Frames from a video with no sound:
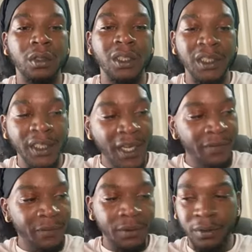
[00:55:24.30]

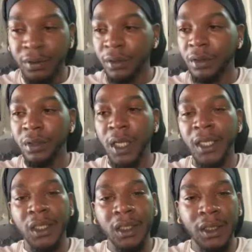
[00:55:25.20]
never, like,
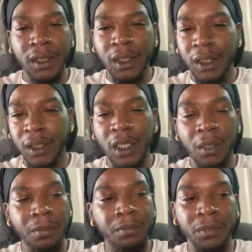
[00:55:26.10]

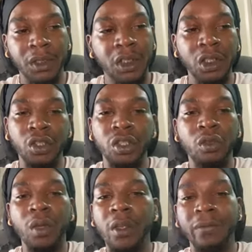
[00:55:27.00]
kept the children
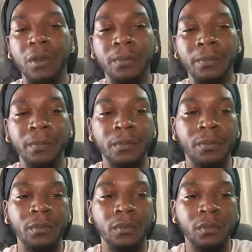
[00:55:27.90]
away from
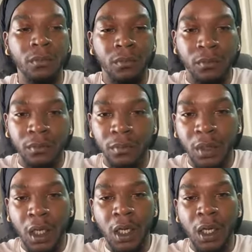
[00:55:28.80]

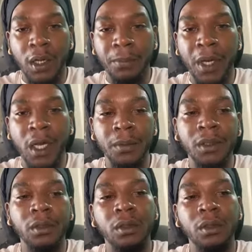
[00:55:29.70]
our, our pops.